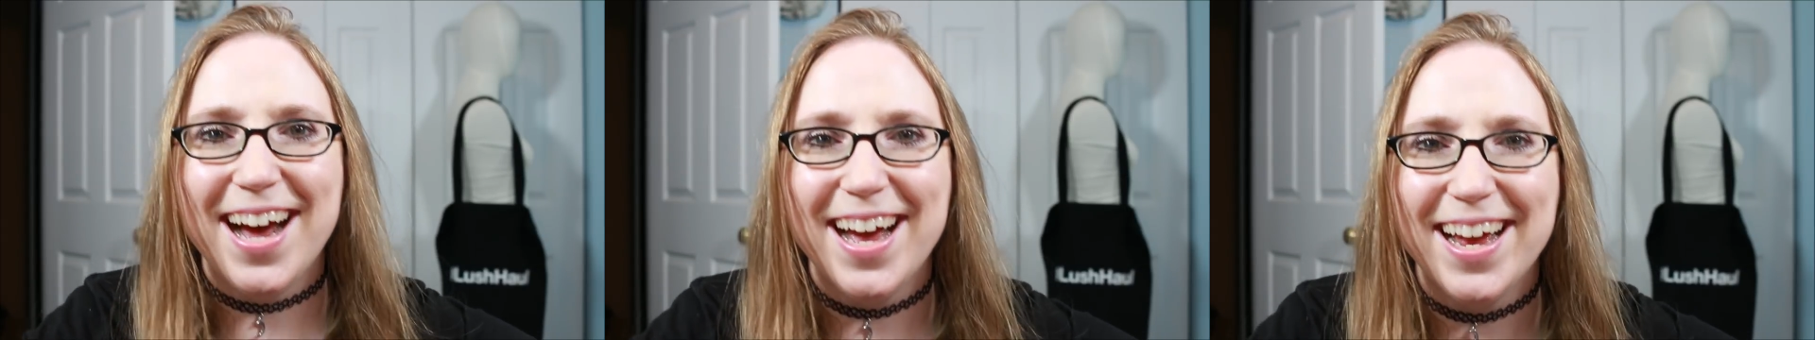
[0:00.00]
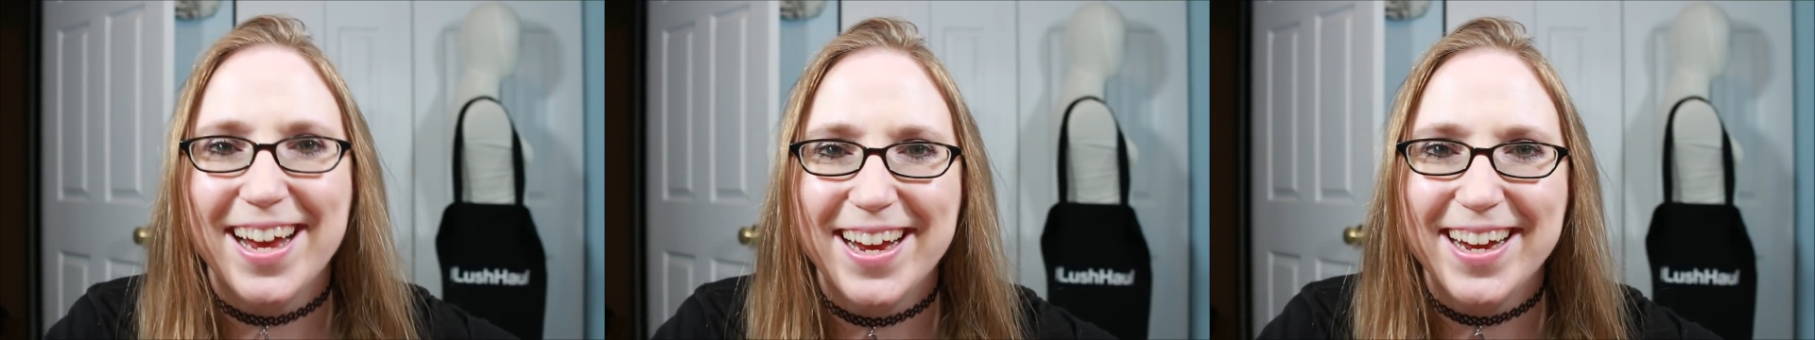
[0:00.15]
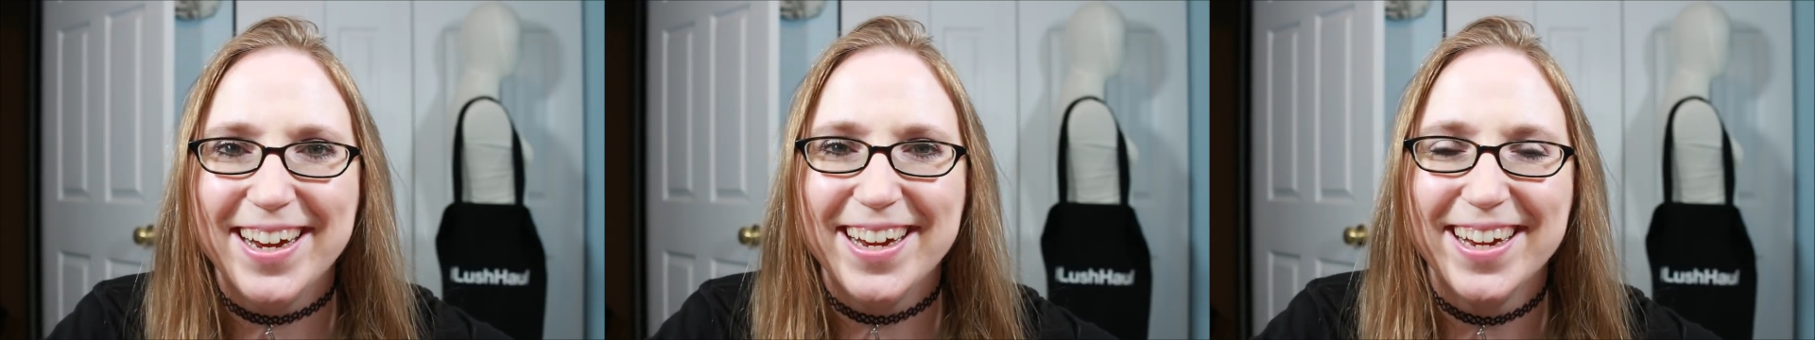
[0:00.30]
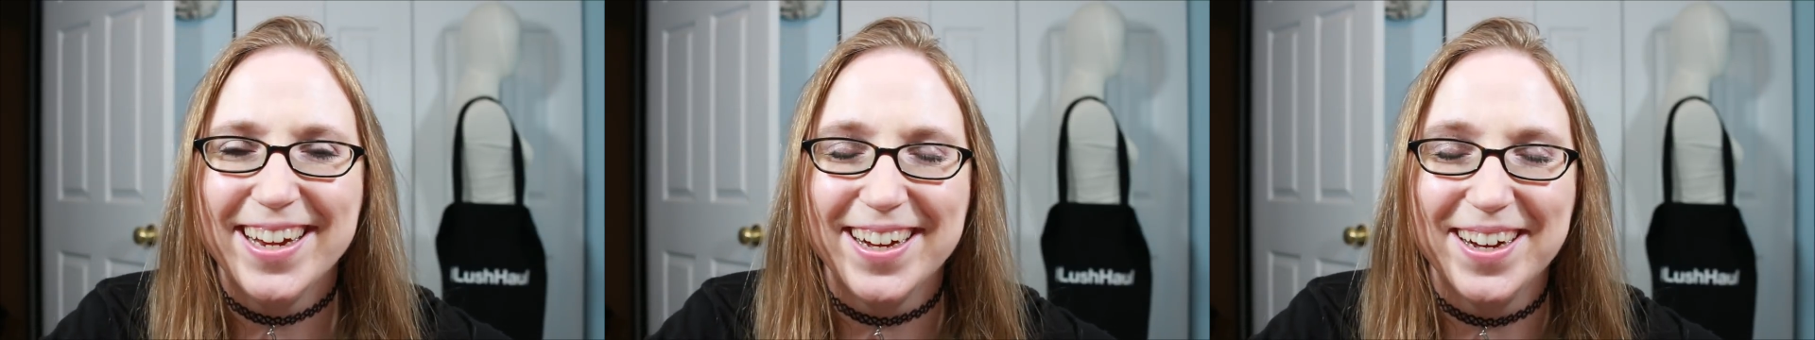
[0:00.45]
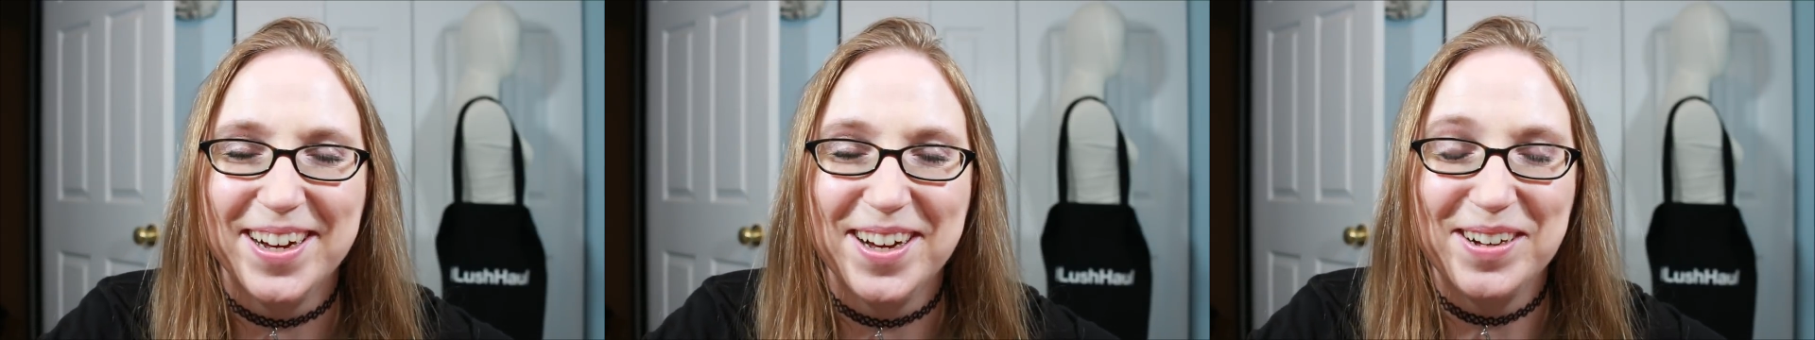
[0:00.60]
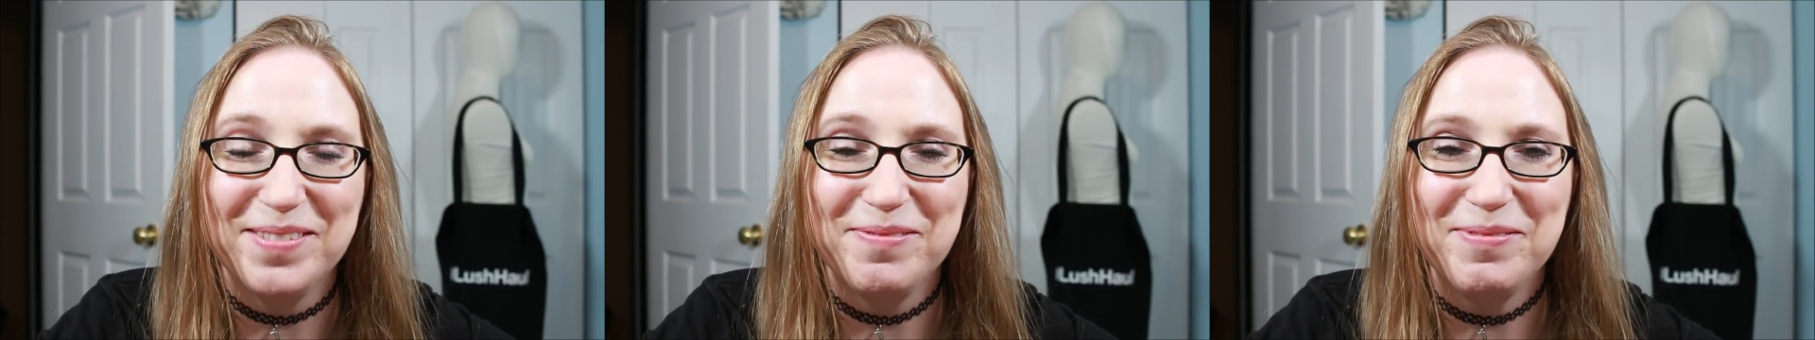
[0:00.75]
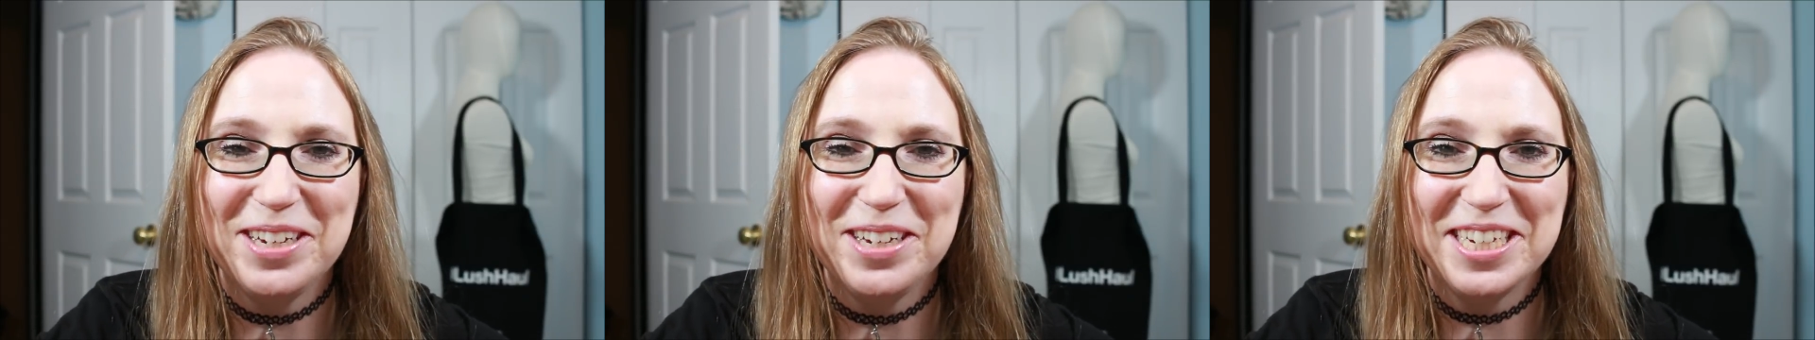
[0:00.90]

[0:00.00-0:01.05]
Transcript: item